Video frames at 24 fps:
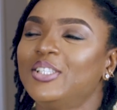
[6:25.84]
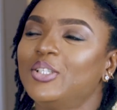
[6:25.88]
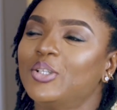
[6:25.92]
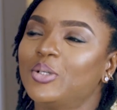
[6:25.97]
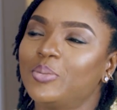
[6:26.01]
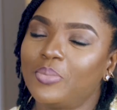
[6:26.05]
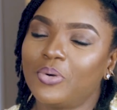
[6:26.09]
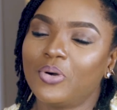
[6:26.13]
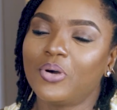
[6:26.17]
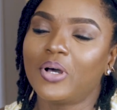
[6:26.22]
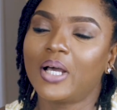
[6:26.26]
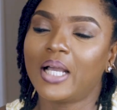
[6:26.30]

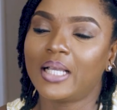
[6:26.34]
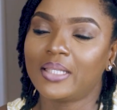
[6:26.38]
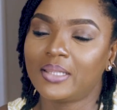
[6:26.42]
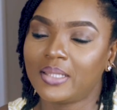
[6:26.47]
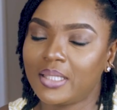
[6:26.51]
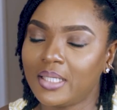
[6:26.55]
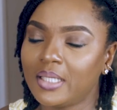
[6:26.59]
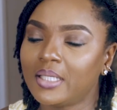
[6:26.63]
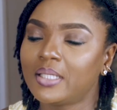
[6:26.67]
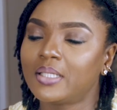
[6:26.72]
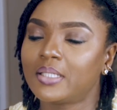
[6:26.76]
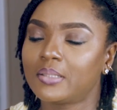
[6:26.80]
But I
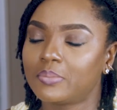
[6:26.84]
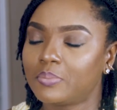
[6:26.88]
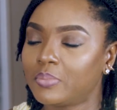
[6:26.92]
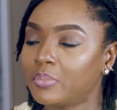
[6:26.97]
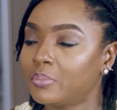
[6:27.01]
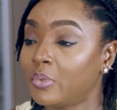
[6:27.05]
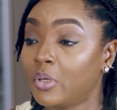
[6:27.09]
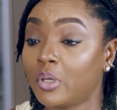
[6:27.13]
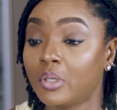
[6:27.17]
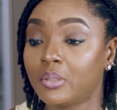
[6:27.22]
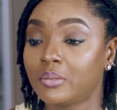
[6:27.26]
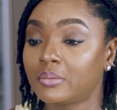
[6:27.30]
think,
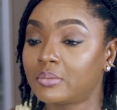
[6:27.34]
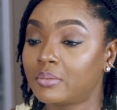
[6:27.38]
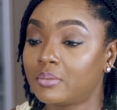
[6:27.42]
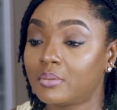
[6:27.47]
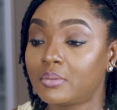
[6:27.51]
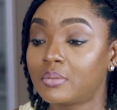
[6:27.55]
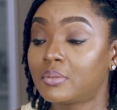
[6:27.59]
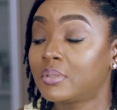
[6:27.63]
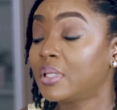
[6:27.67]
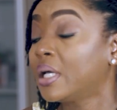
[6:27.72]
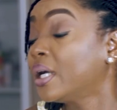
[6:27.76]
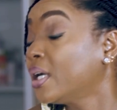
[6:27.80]

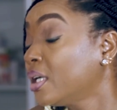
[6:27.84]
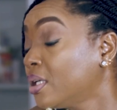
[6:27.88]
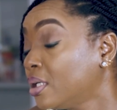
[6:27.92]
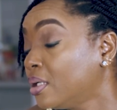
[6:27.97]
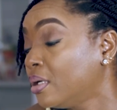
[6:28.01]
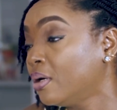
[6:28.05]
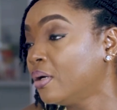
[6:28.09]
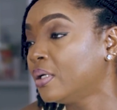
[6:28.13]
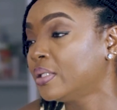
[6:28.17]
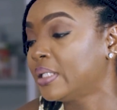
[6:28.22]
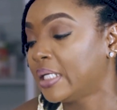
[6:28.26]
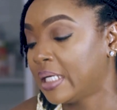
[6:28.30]
thank
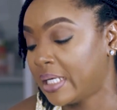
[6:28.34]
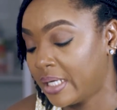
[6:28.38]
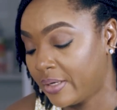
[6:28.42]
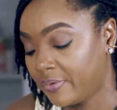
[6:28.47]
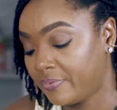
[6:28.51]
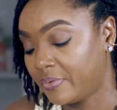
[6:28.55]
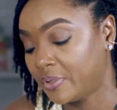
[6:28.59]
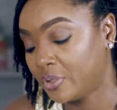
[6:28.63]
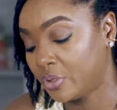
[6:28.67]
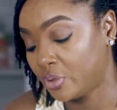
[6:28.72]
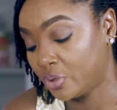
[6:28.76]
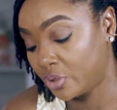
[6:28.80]
God I have
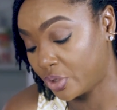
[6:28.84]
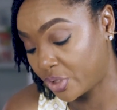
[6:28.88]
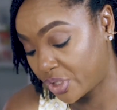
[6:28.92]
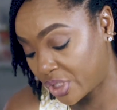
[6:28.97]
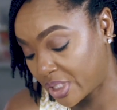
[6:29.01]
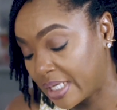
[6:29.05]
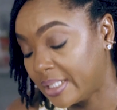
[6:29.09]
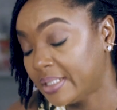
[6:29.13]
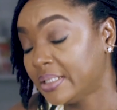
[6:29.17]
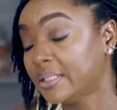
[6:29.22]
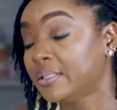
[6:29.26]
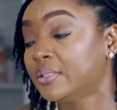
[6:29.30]
an
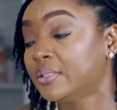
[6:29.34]
understanding